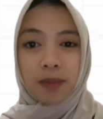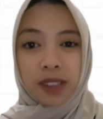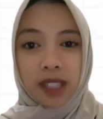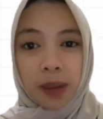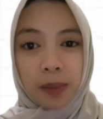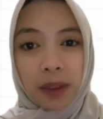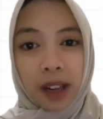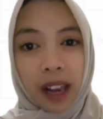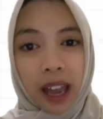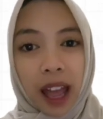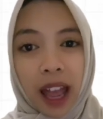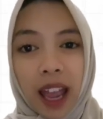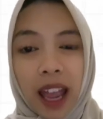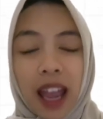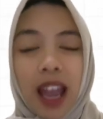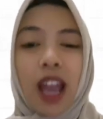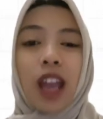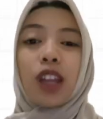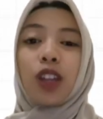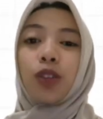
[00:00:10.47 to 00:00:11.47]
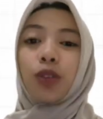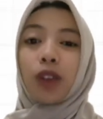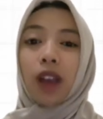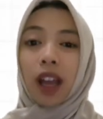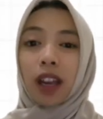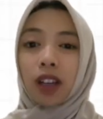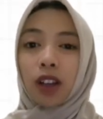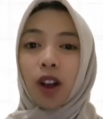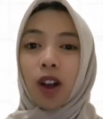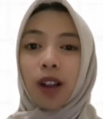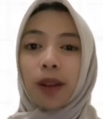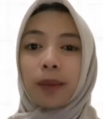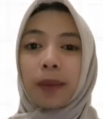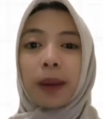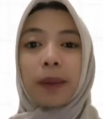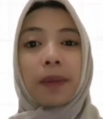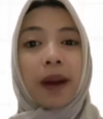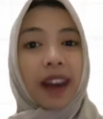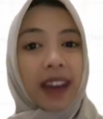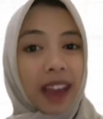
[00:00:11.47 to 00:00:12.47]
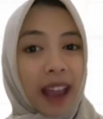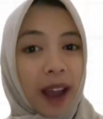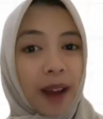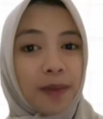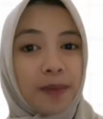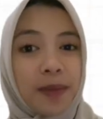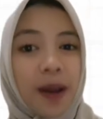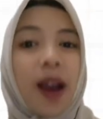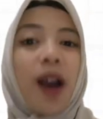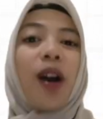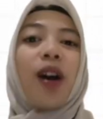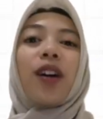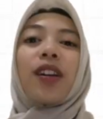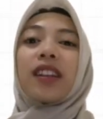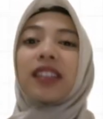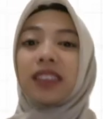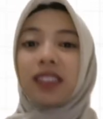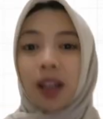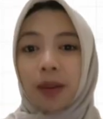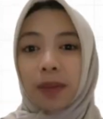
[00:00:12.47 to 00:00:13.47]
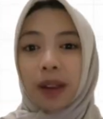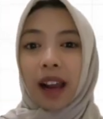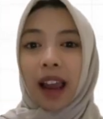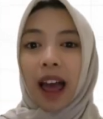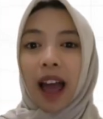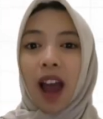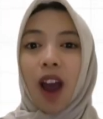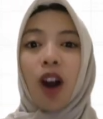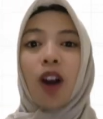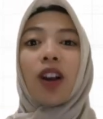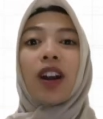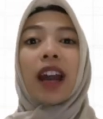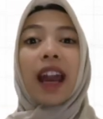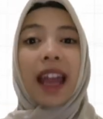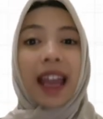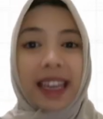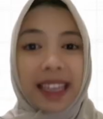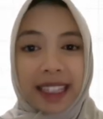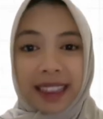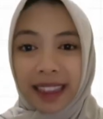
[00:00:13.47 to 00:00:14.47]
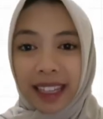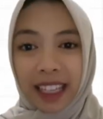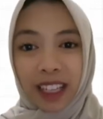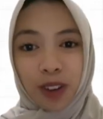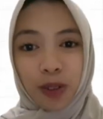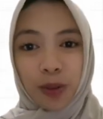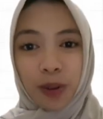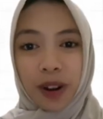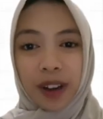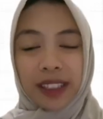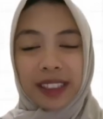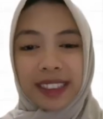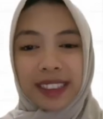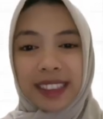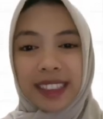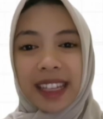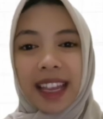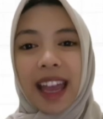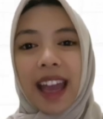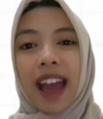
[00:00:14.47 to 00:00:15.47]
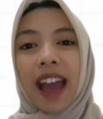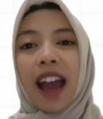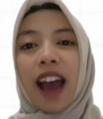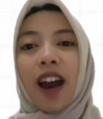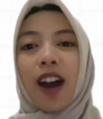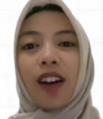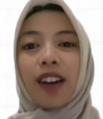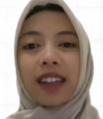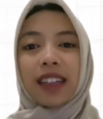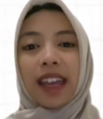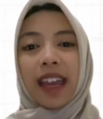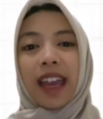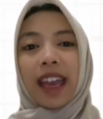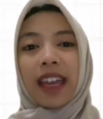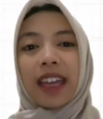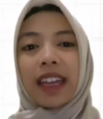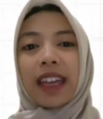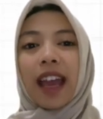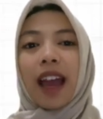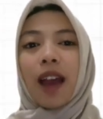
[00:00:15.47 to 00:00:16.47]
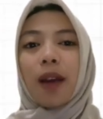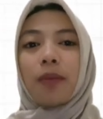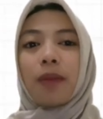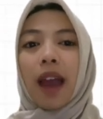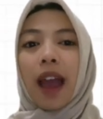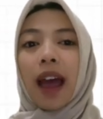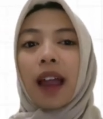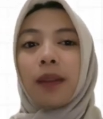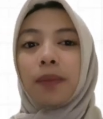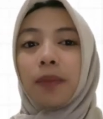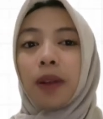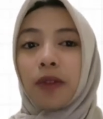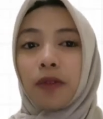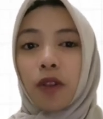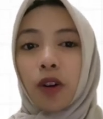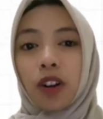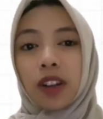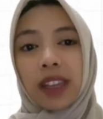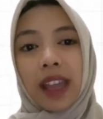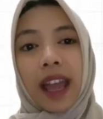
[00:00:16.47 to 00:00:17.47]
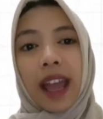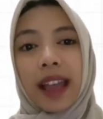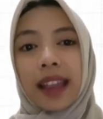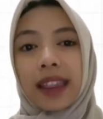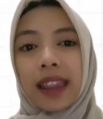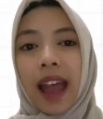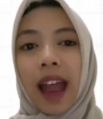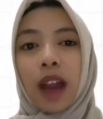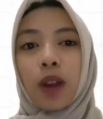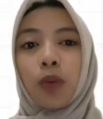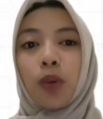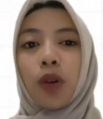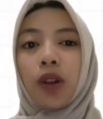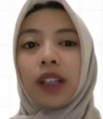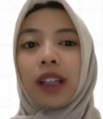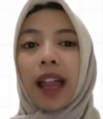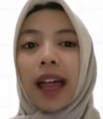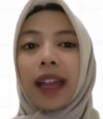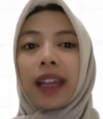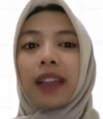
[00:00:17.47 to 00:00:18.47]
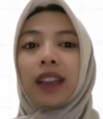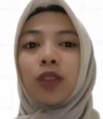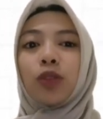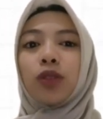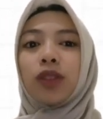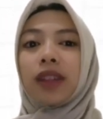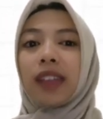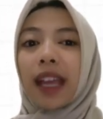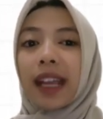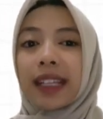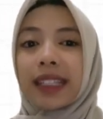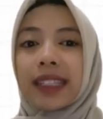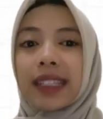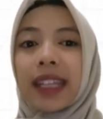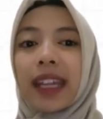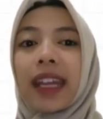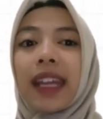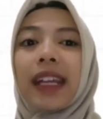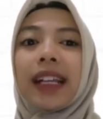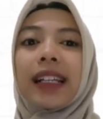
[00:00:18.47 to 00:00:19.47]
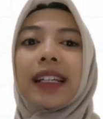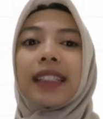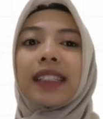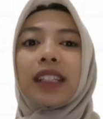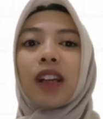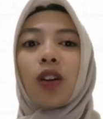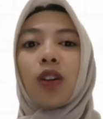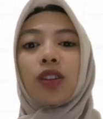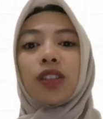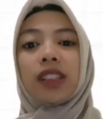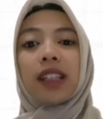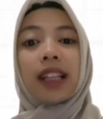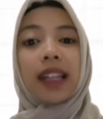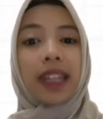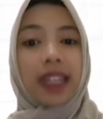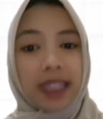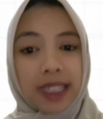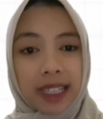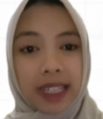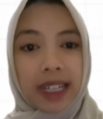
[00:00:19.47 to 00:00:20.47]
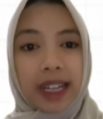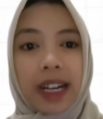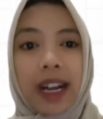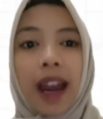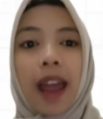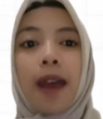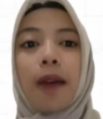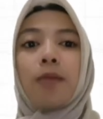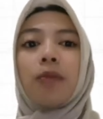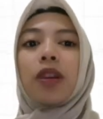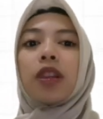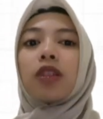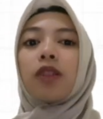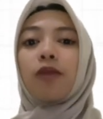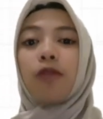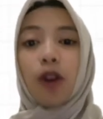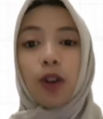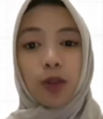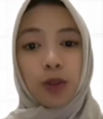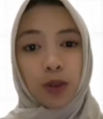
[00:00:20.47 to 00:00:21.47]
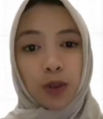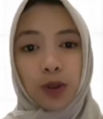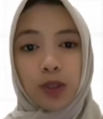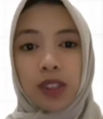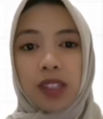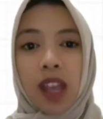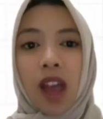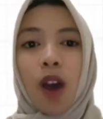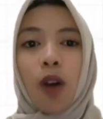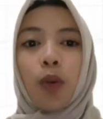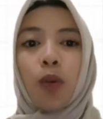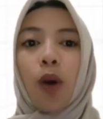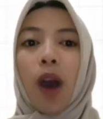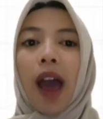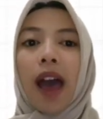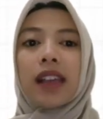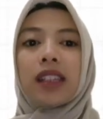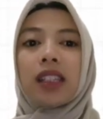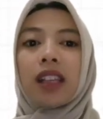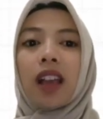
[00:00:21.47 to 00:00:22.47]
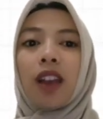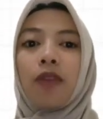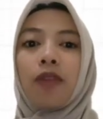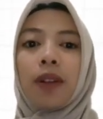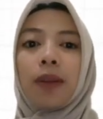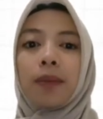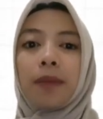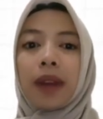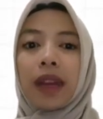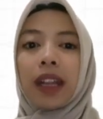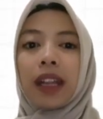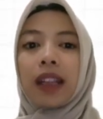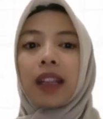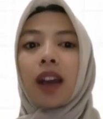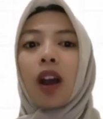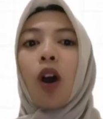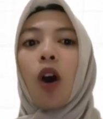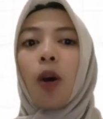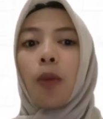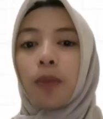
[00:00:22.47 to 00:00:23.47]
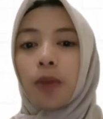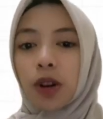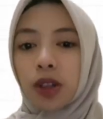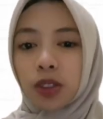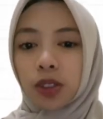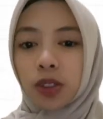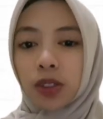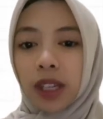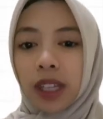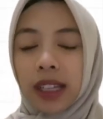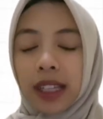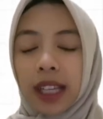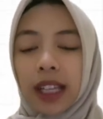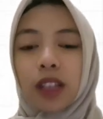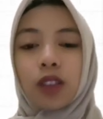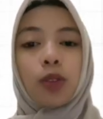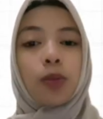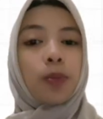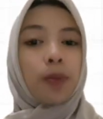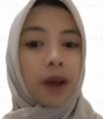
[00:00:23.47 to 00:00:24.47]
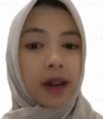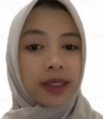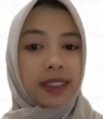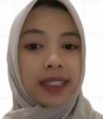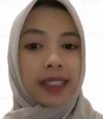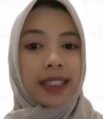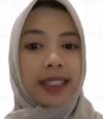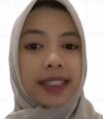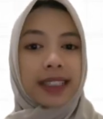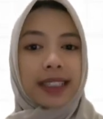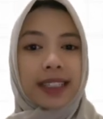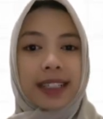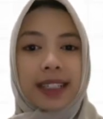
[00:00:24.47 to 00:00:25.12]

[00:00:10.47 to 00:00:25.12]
Jamilah. You can call me Maryam or Jamilah or anything you want. Okay. And before that, I would like to thank the English course leader, Miss Fourus, who has given me the opportunity to present.